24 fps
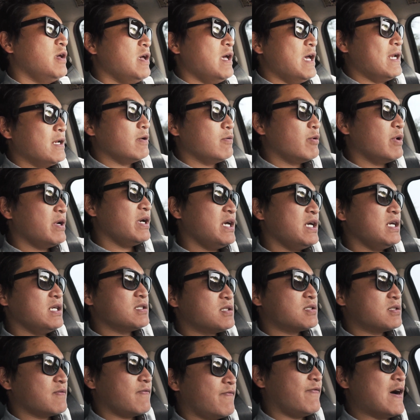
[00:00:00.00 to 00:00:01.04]

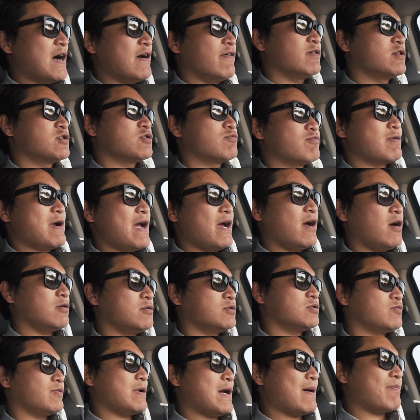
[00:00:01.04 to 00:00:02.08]
Anyways, 500
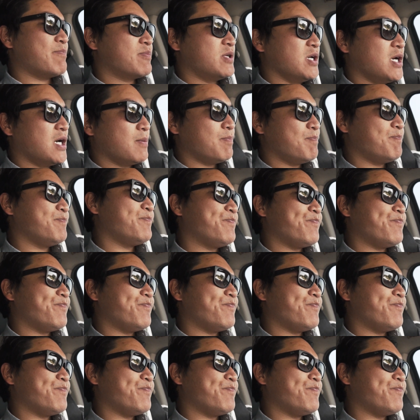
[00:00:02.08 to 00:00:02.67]
rounds wrapped up.